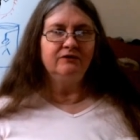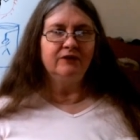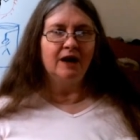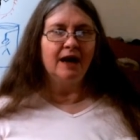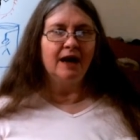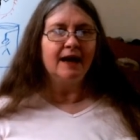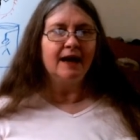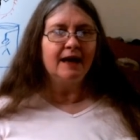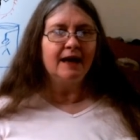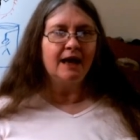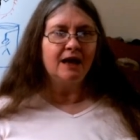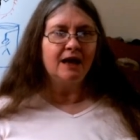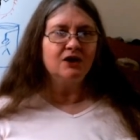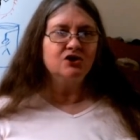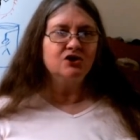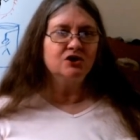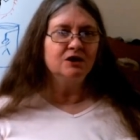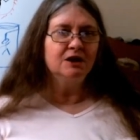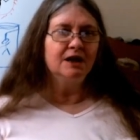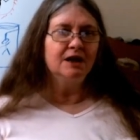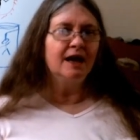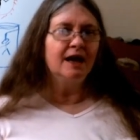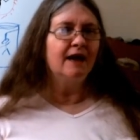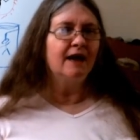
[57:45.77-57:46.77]
even if I
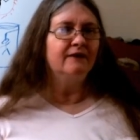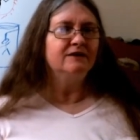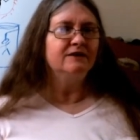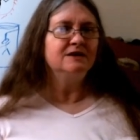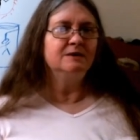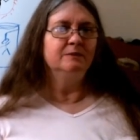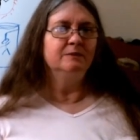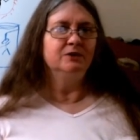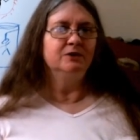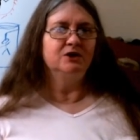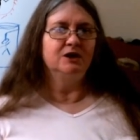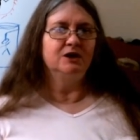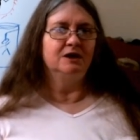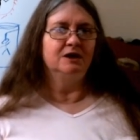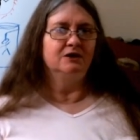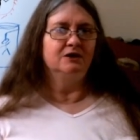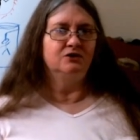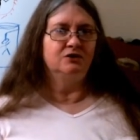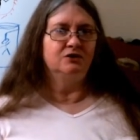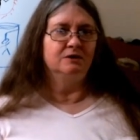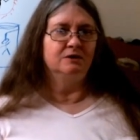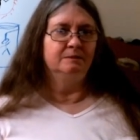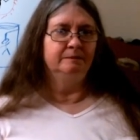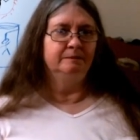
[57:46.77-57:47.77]
occasionally have a
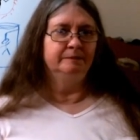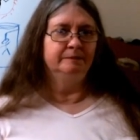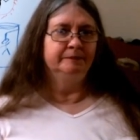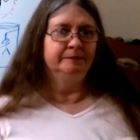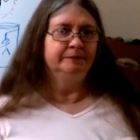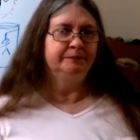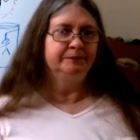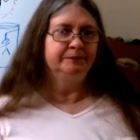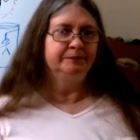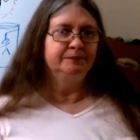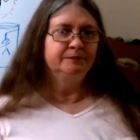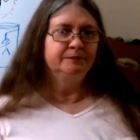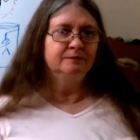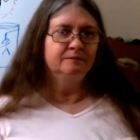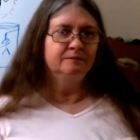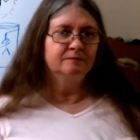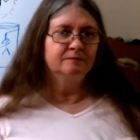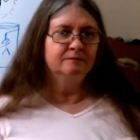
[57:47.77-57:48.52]
temper tantrum,